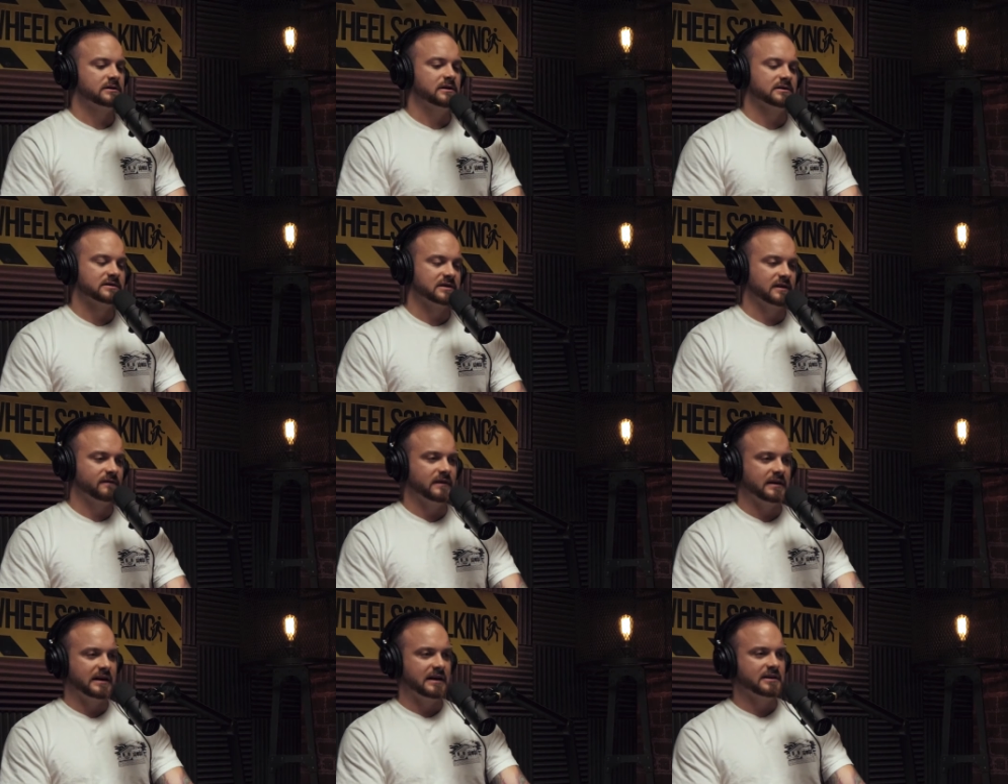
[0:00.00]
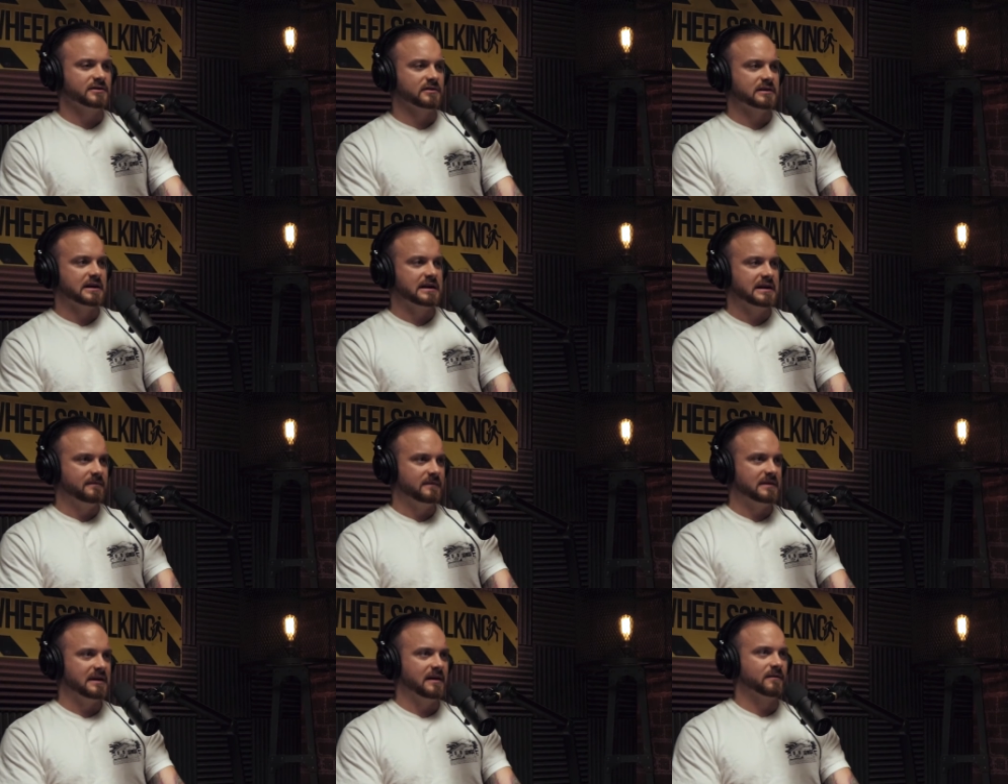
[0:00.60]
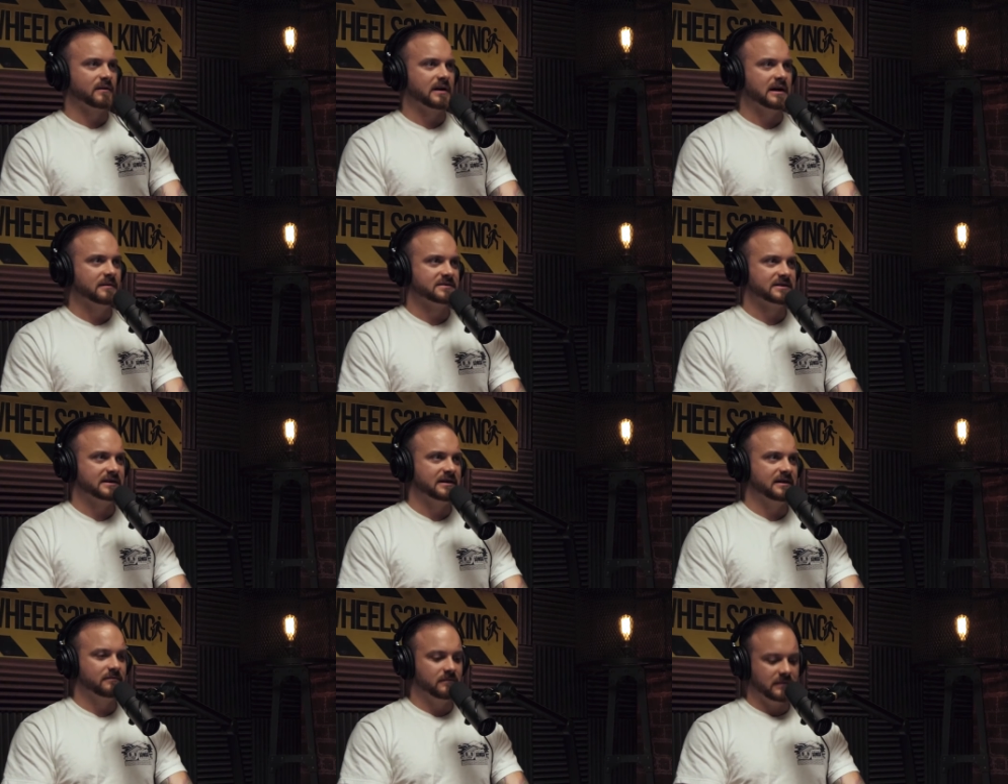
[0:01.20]
There's a financial guy named Dave
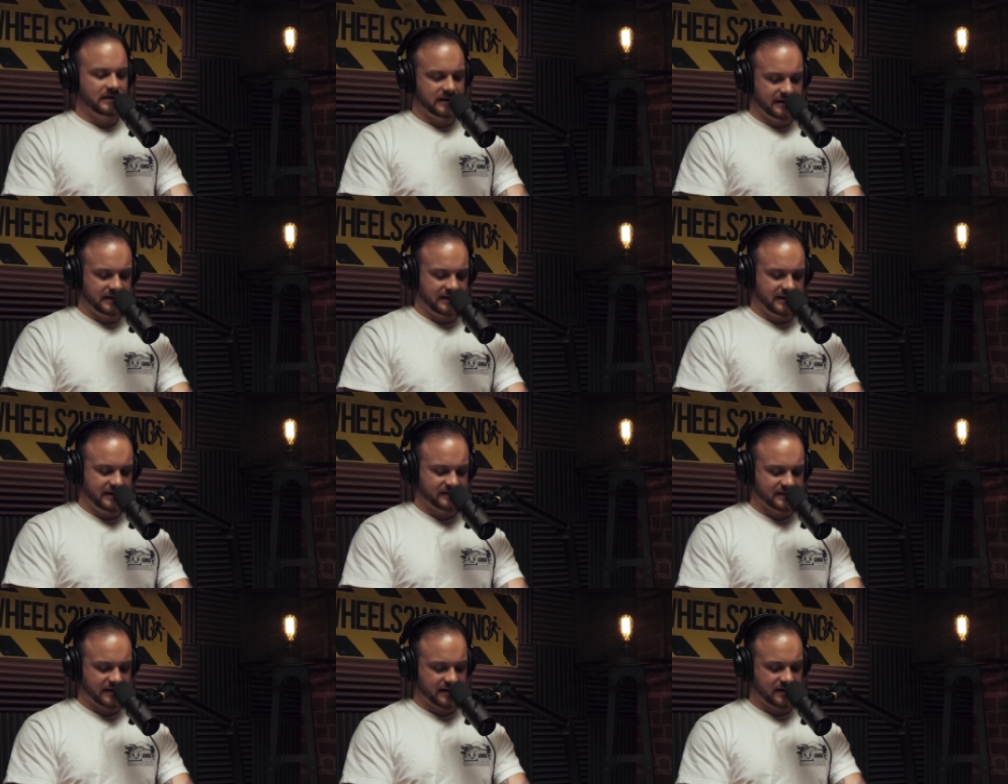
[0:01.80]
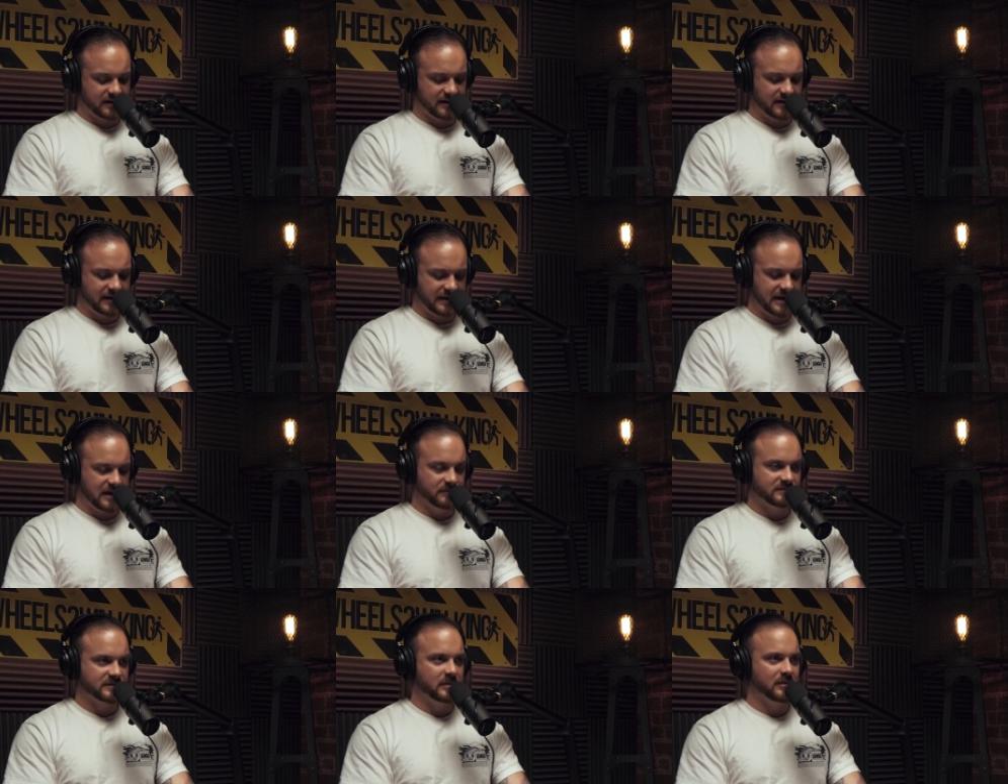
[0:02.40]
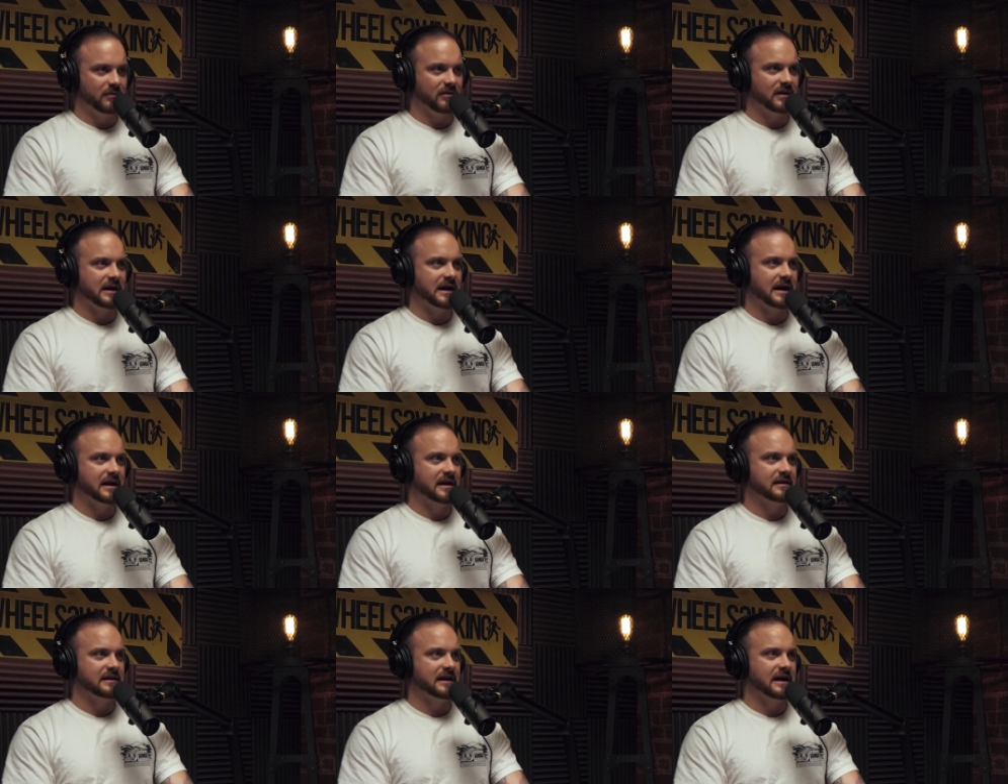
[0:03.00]
Ramsey. And he's like, he helps people get
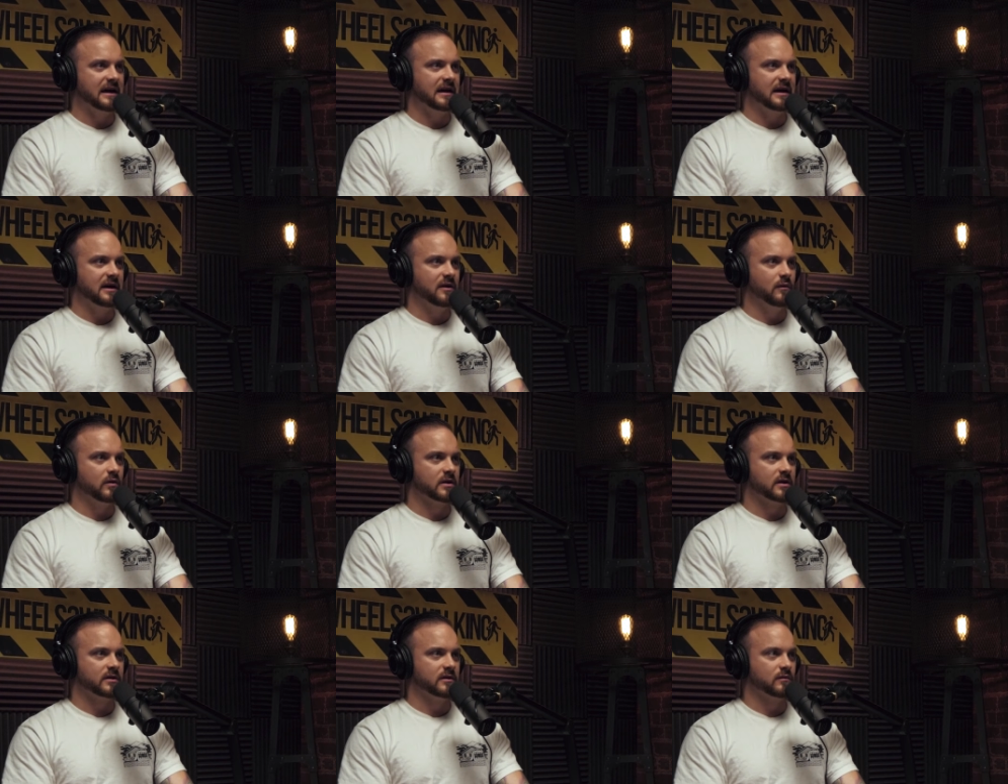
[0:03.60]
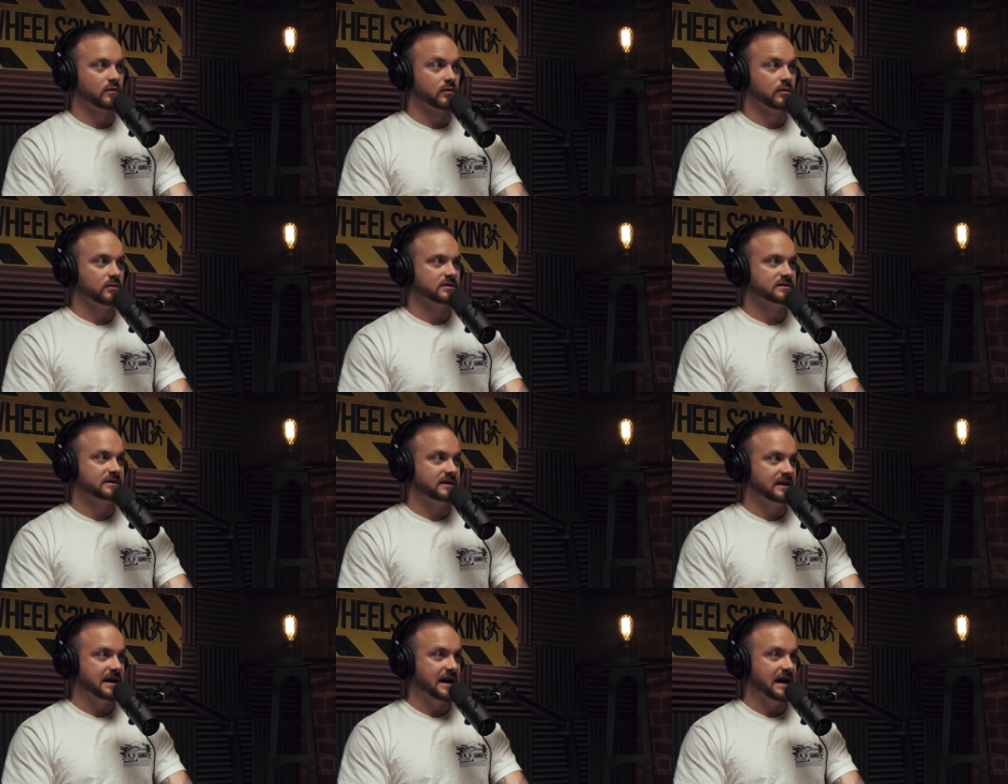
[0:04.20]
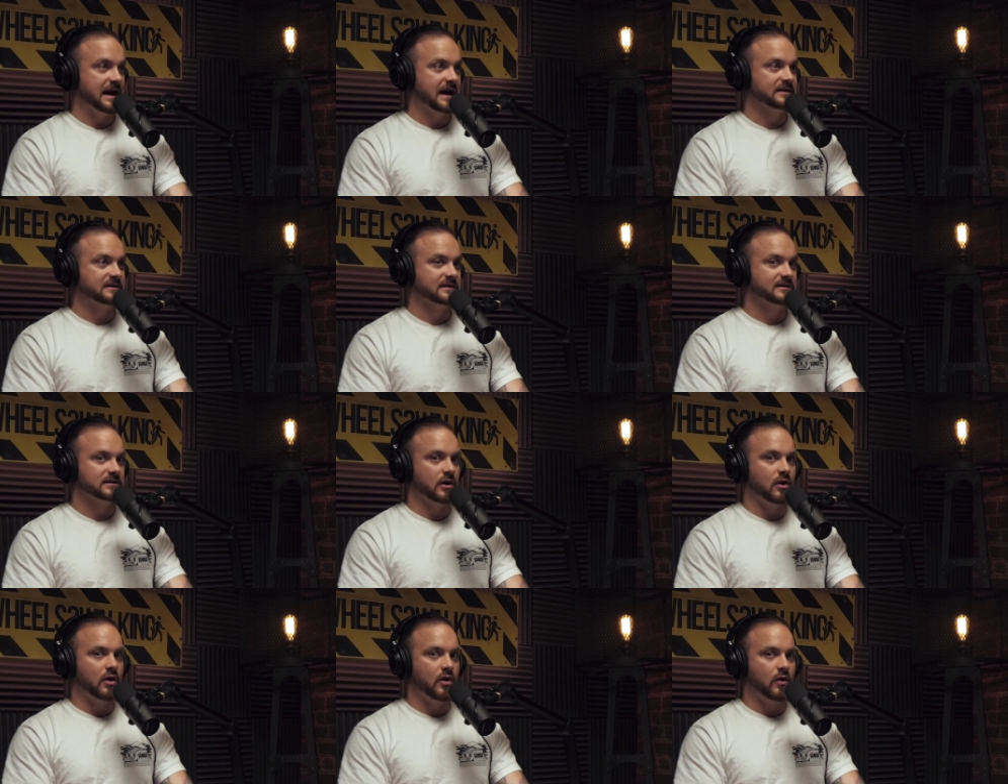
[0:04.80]
out of debt. And one of the rules that he has is
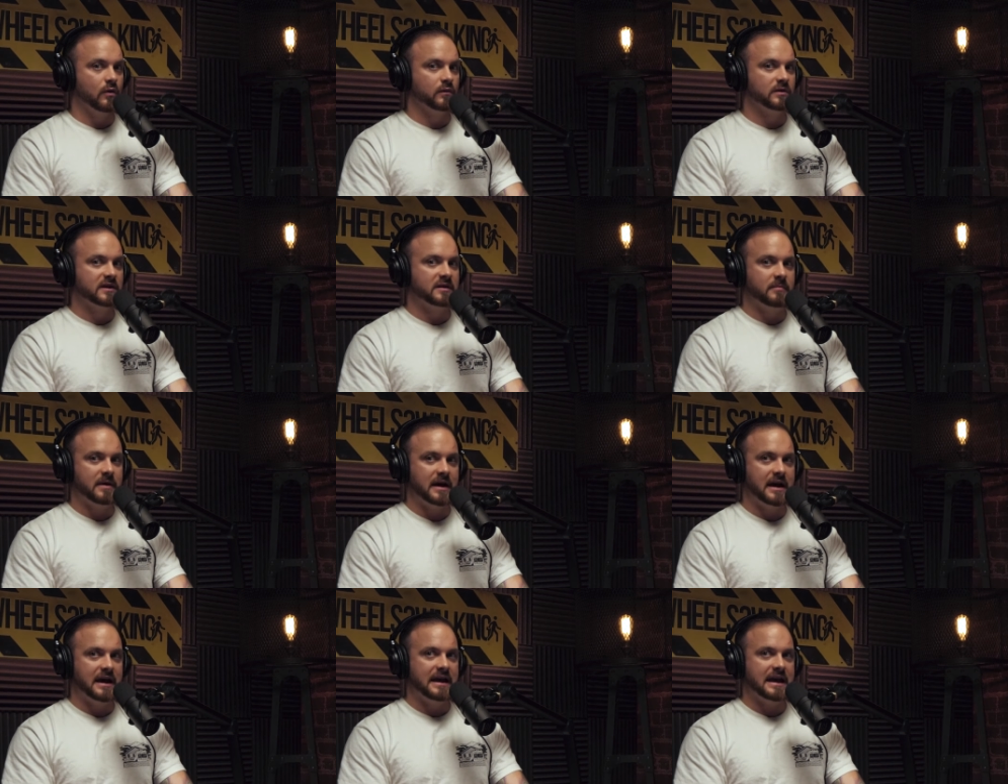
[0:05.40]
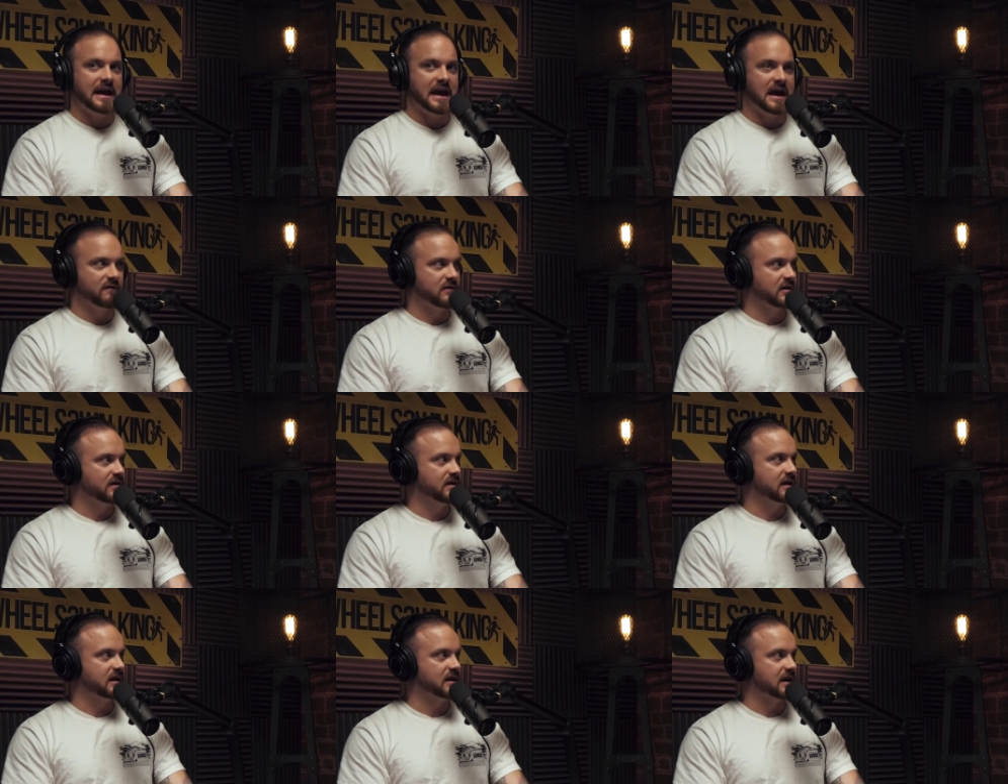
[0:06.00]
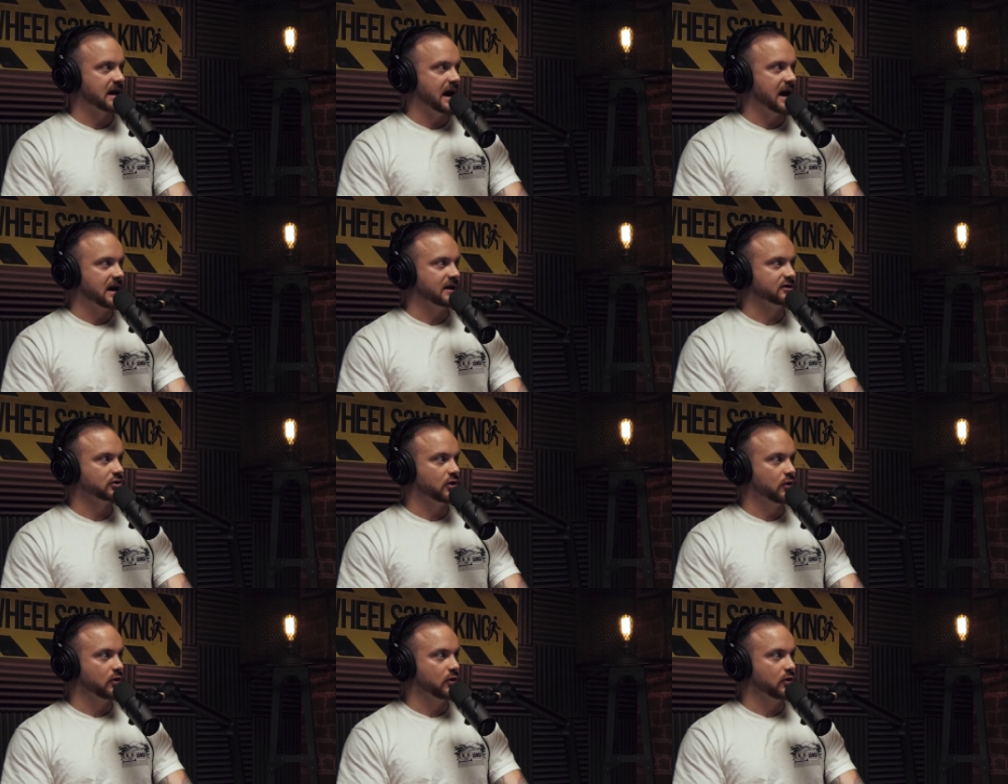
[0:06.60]
only pay everything in cash.